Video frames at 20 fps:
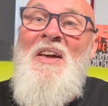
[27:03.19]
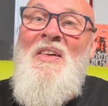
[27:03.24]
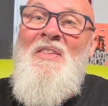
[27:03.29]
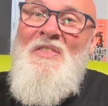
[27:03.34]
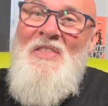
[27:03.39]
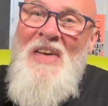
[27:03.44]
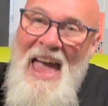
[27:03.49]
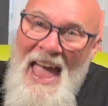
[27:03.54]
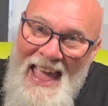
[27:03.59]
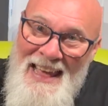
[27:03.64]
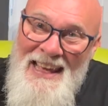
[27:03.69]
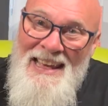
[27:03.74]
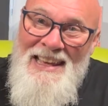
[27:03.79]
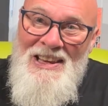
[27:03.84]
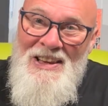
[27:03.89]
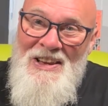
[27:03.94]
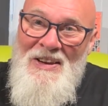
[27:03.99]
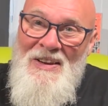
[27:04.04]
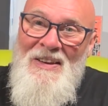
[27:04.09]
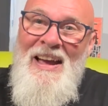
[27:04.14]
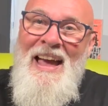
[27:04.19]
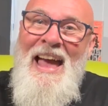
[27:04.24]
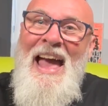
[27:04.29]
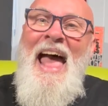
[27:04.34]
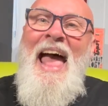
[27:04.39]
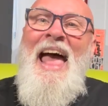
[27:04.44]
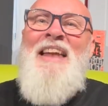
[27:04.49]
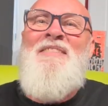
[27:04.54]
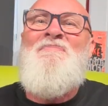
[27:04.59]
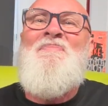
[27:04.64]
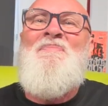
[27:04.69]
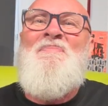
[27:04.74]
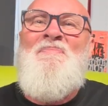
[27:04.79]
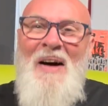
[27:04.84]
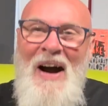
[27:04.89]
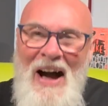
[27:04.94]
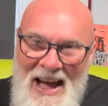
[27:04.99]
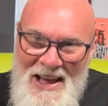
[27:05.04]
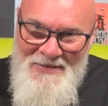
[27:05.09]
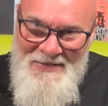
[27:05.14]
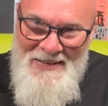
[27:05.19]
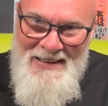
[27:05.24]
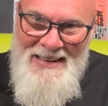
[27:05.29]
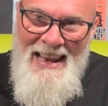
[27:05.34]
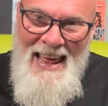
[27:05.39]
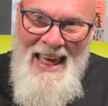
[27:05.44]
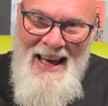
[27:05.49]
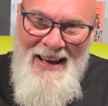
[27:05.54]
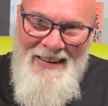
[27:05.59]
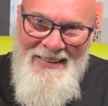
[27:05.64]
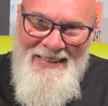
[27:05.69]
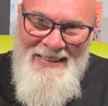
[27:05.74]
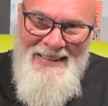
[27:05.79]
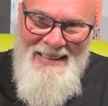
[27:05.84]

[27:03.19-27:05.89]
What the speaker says: Thank you and bye for now.